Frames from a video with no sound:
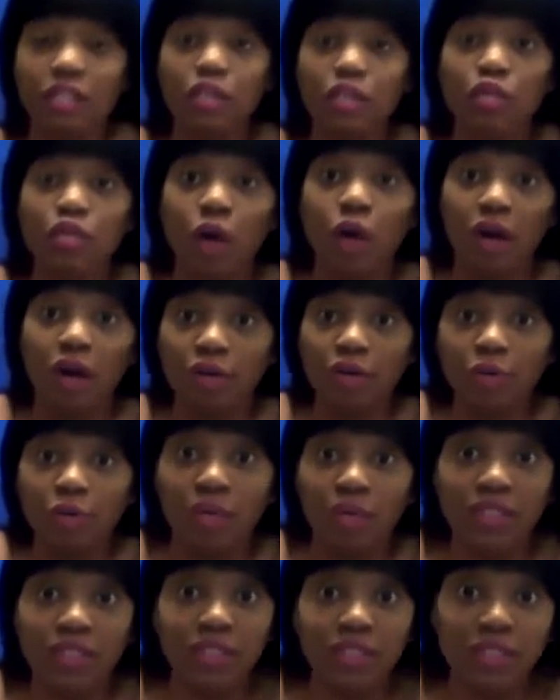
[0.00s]
glue all the
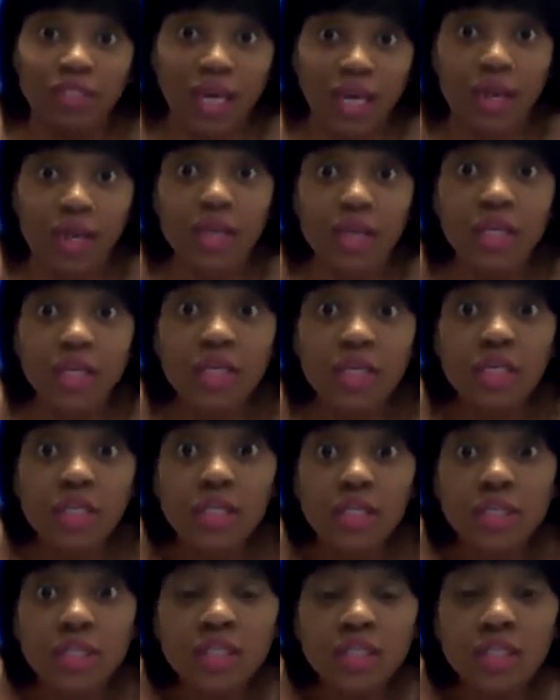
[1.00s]
way to
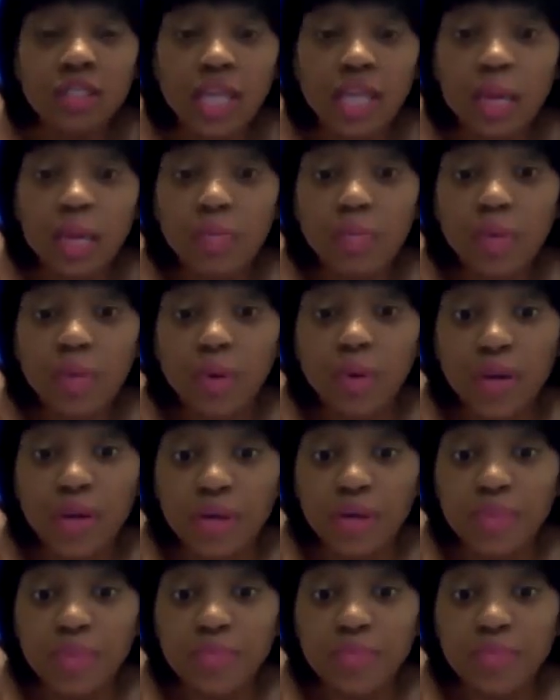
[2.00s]
that point.
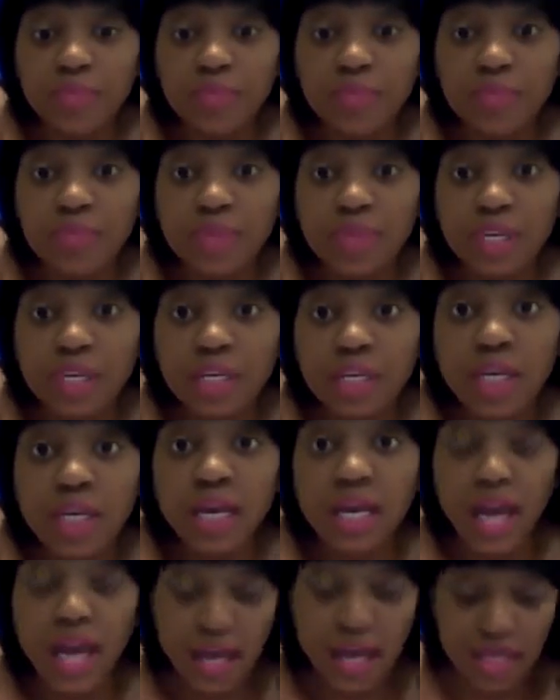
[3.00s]

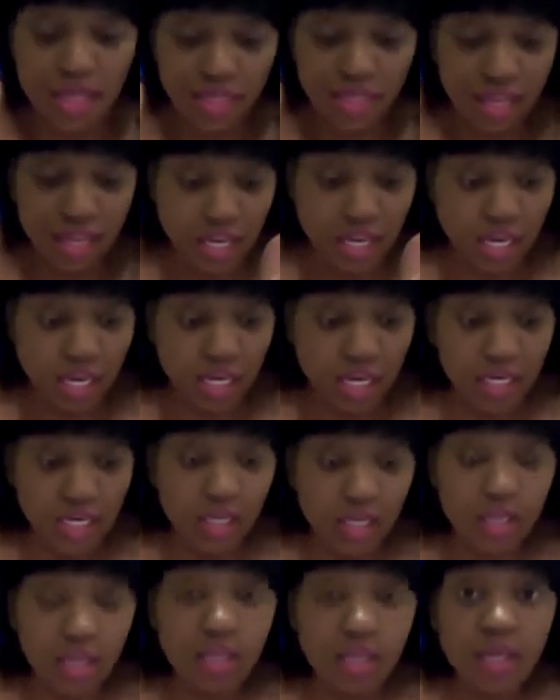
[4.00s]
And
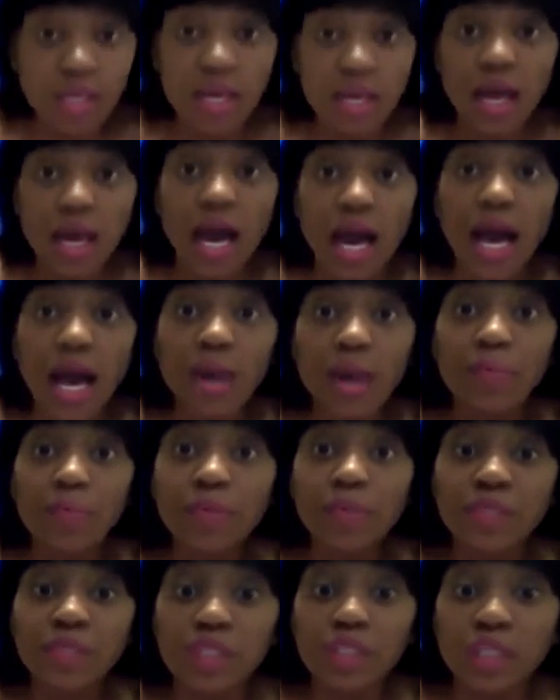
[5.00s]
then I
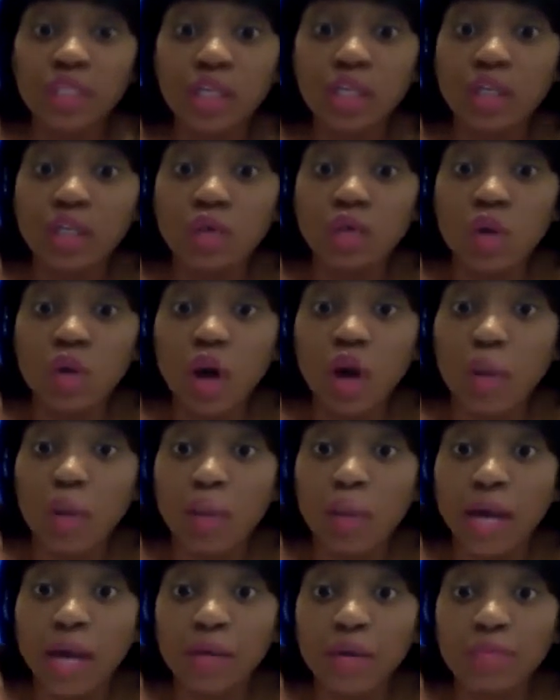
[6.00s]
put the glue on
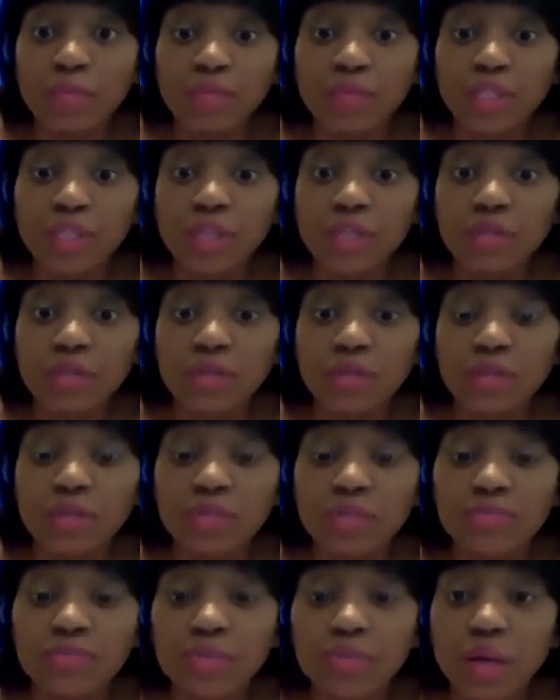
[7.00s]
my
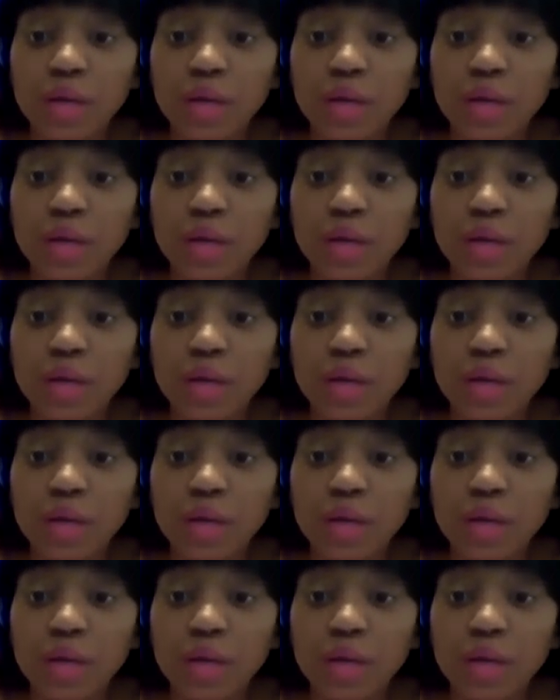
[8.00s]
real